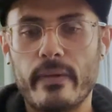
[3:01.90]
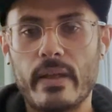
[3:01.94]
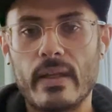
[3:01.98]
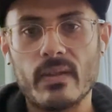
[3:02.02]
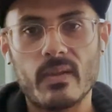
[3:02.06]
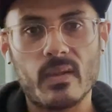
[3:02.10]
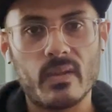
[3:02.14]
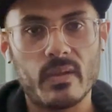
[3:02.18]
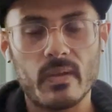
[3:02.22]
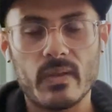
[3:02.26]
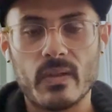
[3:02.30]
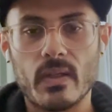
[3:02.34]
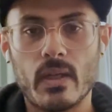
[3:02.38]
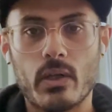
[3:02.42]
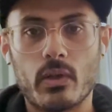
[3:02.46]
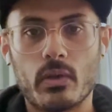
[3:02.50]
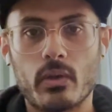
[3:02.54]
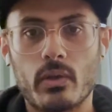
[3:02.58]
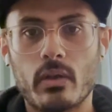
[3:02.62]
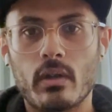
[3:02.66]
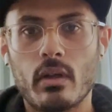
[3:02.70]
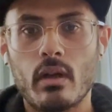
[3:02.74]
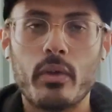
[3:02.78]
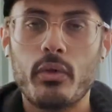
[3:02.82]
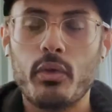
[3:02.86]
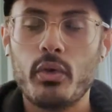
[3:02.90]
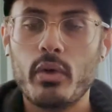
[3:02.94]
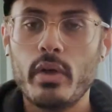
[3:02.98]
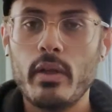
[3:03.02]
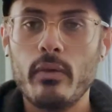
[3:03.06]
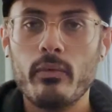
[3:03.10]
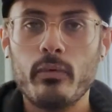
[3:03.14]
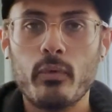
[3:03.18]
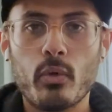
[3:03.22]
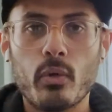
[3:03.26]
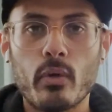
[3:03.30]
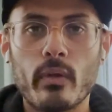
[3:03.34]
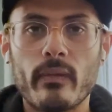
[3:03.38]
as a designer. 3,
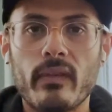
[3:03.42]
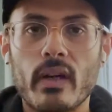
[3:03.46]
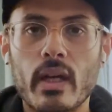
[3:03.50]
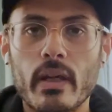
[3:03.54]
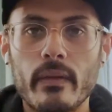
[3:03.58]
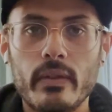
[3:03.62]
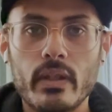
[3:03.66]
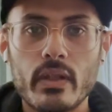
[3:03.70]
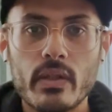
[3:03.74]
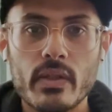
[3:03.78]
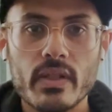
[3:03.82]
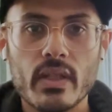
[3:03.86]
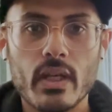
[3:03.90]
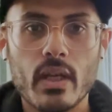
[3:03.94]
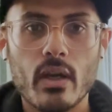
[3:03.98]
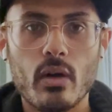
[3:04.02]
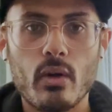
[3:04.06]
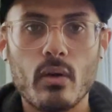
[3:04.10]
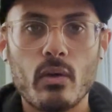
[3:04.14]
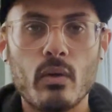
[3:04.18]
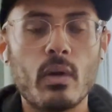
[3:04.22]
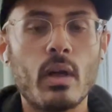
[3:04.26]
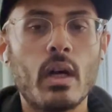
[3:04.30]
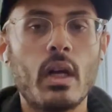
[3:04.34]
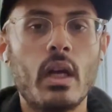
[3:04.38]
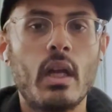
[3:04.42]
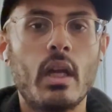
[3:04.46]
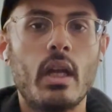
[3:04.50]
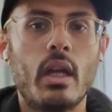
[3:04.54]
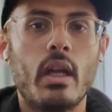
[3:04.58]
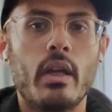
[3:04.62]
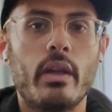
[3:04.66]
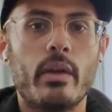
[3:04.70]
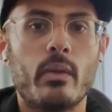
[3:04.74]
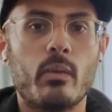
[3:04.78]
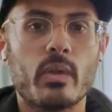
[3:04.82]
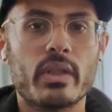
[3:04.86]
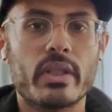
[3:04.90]
4, 5 years ago,
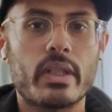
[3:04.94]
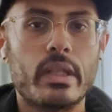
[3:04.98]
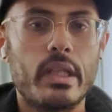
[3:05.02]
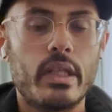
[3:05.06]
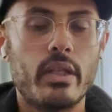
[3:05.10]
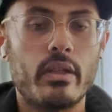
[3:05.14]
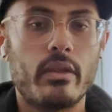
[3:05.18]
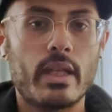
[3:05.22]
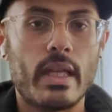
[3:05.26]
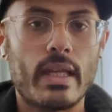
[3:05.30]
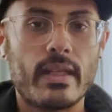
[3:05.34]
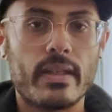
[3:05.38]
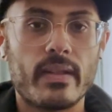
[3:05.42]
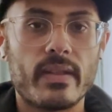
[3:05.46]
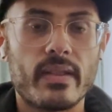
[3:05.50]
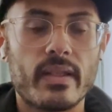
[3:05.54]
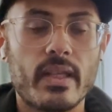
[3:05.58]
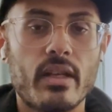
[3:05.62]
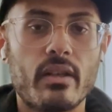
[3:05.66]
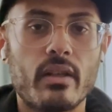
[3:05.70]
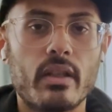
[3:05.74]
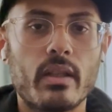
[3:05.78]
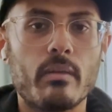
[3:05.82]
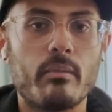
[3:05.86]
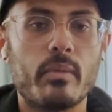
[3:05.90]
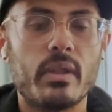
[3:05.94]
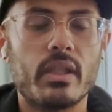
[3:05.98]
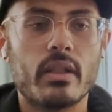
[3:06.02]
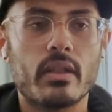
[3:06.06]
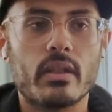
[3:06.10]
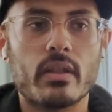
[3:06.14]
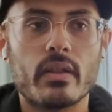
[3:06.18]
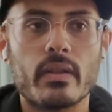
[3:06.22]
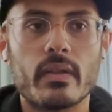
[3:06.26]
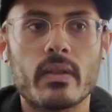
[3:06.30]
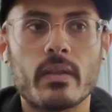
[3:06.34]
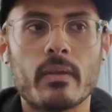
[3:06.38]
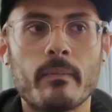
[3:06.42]
it wasn't even necessary
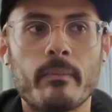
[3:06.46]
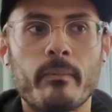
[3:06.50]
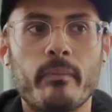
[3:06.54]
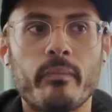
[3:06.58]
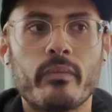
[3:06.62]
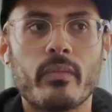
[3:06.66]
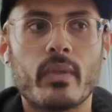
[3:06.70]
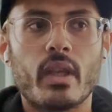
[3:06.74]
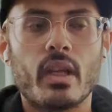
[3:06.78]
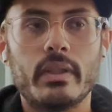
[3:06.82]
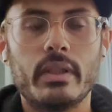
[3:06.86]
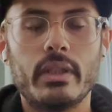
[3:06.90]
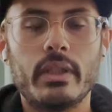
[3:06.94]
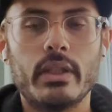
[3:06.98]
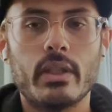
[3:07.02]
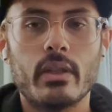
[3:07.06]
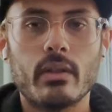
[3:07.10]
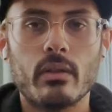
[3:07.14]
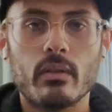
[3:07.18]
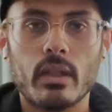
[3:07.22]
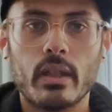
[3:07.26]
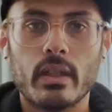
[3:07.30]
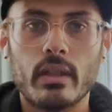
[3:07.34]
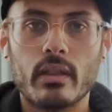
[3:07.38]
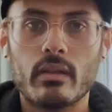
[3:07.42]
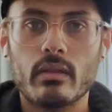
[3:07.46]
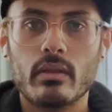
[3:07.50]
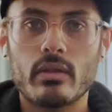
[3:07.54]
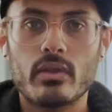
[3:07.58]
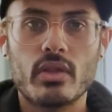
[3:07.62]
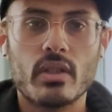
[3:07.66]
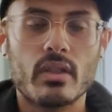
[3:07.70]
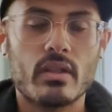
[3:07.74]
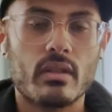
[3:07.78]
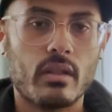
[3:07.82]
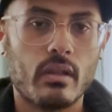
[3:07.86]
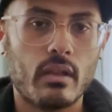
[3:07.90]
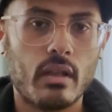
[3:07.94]
because, it was
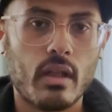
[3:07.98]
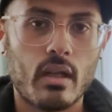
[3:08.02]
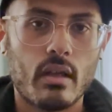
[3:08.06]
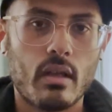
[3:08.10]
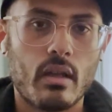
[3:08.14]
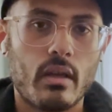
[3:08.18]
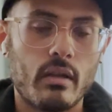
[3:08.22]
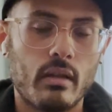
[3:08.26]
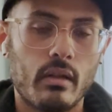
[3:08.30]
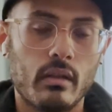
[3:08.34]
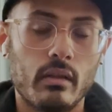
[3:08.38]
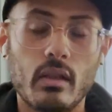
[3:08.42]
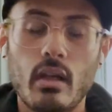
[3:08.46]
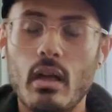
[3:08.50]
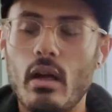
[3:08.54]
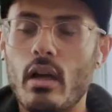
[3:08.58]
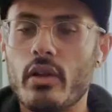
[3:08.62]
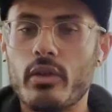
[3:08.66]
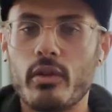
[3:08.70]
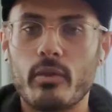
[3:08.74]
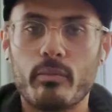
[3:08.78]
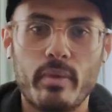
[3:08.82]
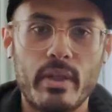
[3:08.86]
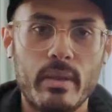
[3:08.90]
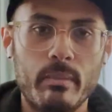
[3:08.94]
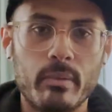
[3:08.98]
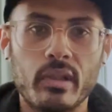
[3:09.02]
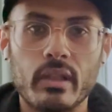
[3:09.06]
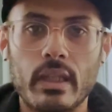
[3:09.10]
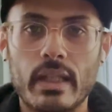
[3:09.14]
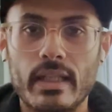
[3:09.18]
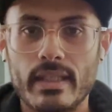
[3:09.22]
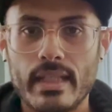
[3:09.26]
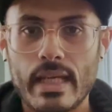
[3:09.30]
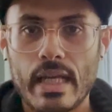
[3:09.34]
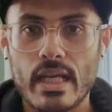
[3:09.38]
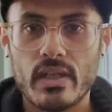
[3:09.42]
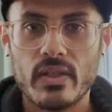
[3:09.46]
just a lot other people like
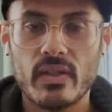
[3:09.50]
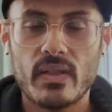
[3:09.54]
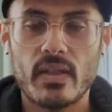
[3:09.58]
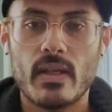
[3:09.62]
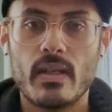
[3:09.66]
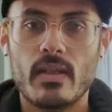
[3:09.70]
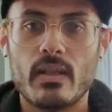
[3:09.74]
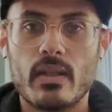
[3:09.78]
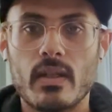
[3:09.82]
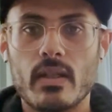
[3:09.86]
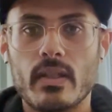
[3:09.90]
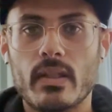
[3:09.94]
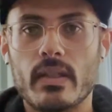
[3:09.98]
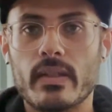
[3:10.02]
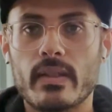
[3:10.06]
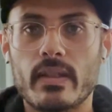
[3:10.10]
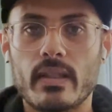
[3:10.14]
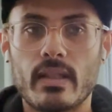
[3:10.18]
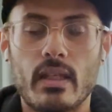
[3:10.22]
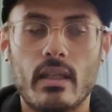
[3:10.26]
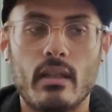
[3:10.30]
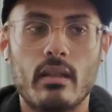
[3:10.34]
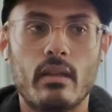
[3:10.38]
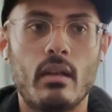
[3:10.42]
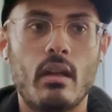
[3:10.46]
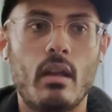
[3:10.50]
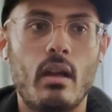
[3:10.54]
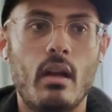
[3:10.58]
data scientists and